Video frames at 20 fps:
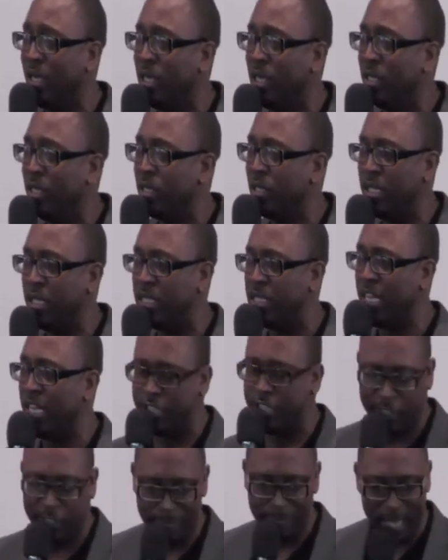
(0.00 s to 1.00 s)
to touch
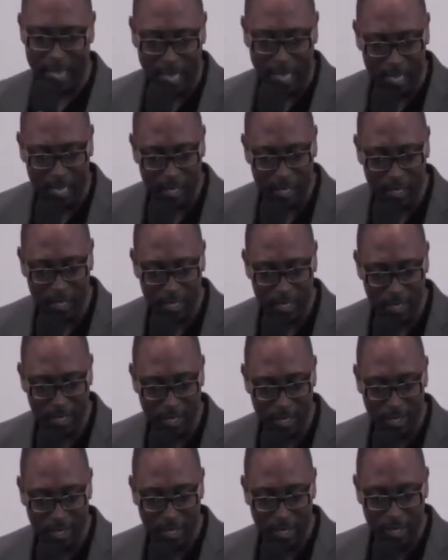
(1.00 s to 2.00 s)
me.
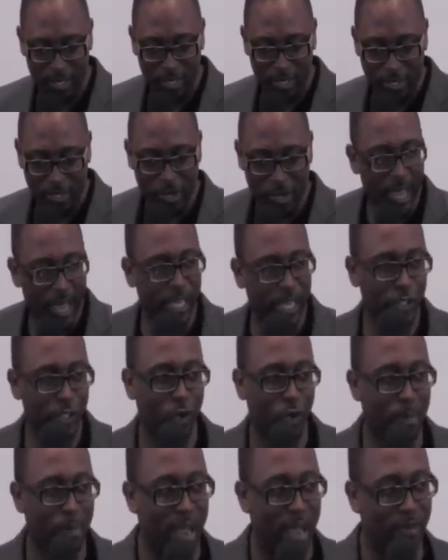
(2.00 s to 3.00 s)
Your angel might have